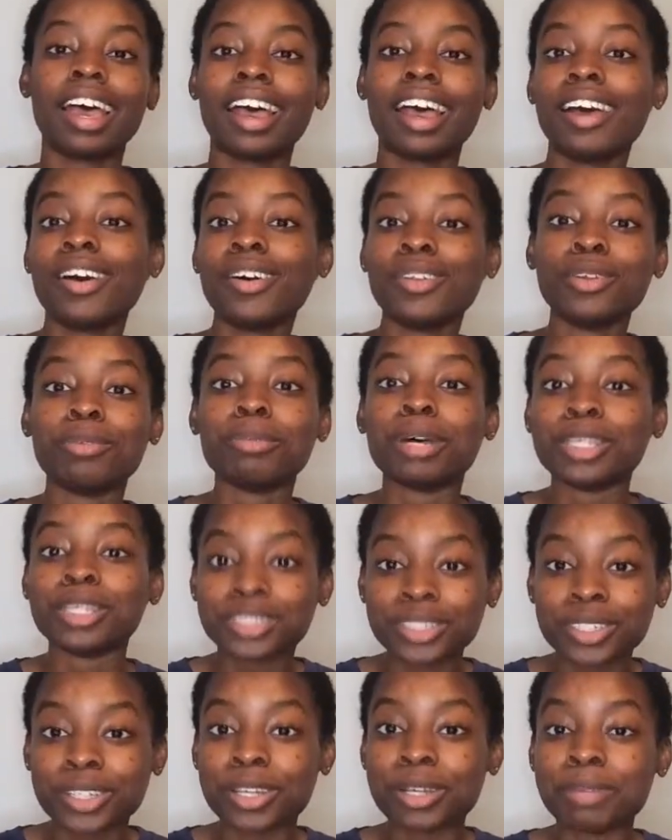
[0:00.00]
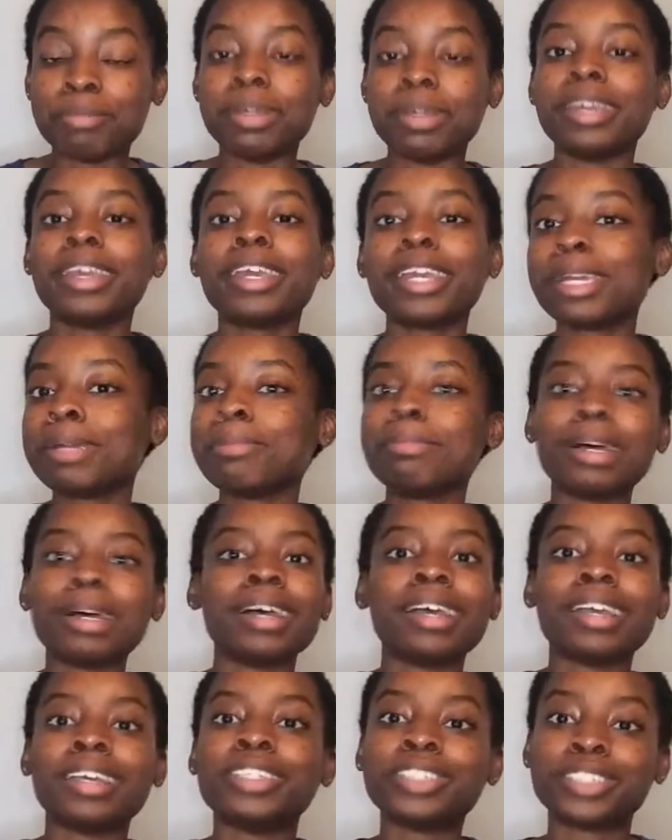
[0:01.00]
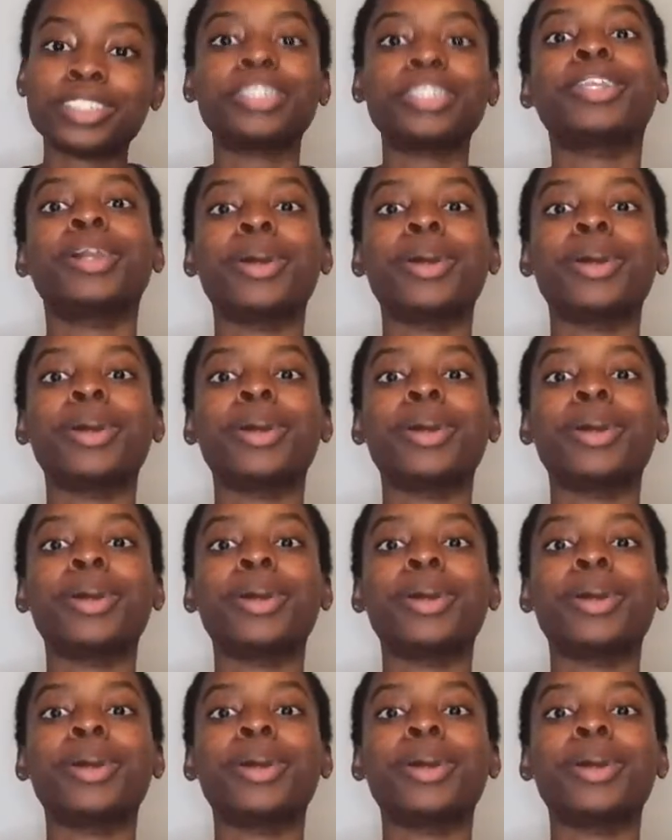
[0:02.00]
I don't know about y'all, but everybody should